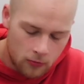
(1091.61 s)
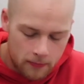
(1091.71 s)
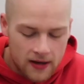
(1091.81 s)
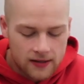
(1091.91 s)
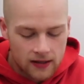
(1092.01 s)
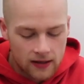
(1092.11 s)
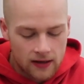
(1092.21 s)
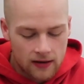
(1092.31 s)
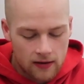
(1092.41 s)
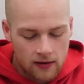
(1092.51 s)

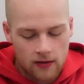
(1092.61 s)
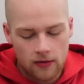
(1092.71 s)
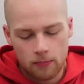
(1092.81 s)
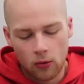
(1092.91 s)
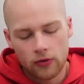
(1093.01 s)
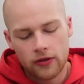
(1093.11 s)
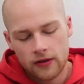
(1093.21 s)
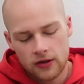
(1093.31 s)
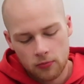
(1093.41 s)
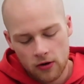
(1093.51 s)
basically both of
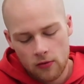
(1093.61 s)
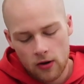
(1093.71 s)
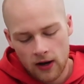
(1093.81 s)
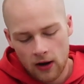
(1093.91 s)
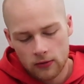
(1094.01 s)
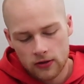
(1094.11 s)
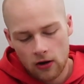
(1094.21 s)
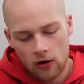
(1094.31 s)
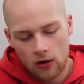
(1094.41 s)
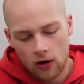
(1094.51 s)
these
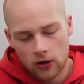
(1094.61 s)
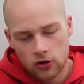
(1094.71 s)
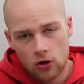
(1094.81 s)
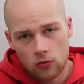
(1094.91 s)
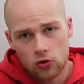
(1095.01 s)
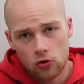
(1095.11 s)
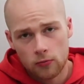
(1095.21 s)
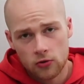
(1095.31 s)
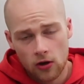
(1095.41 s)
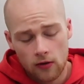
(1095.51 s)
pre-workouts are a
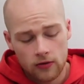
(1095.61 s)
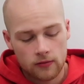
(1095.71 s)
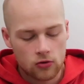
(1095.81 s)
2-scoop serving.